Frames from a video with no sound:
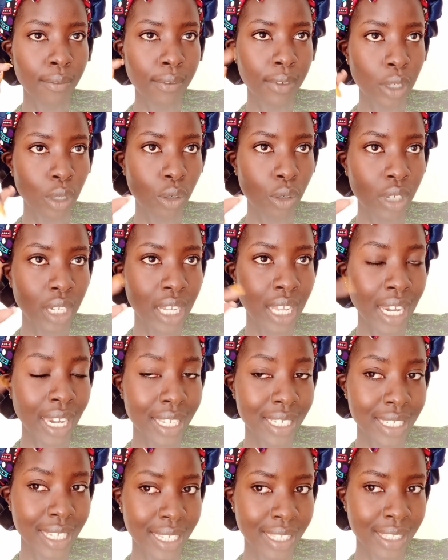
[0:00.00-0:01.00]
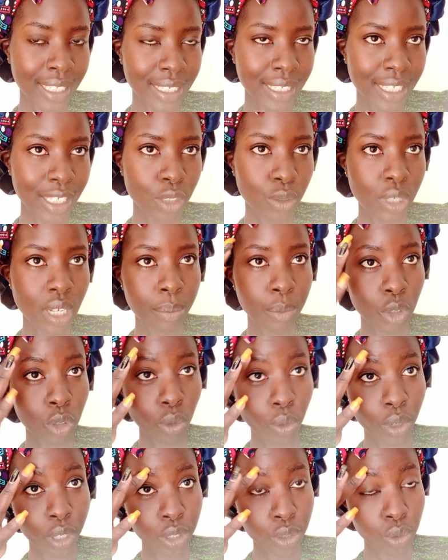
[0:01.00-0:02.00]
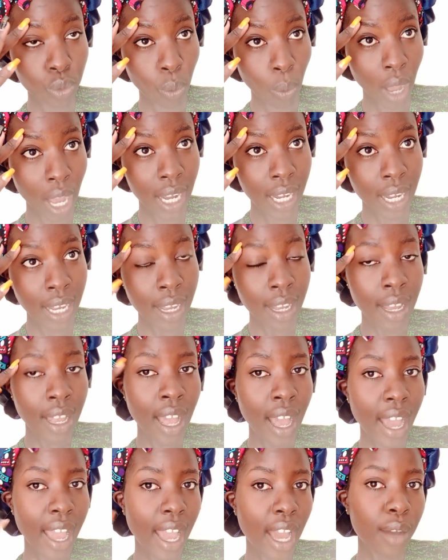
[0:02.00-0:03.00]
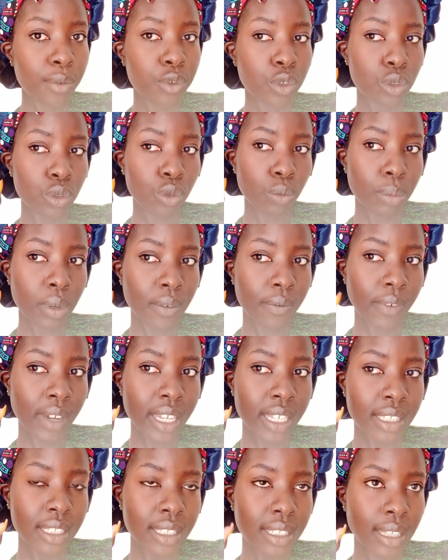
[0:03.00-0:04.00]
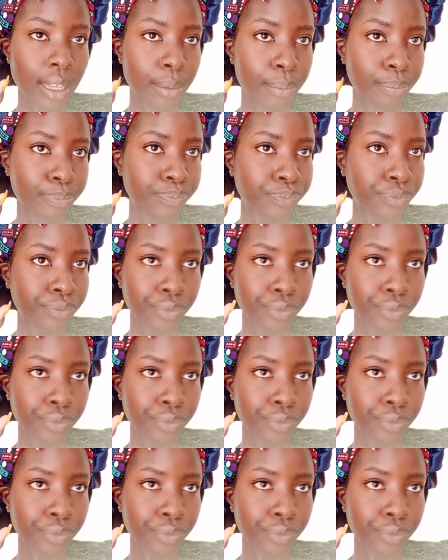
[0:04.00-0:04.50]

vlog later in the day today i'm not going to work i have to supervise some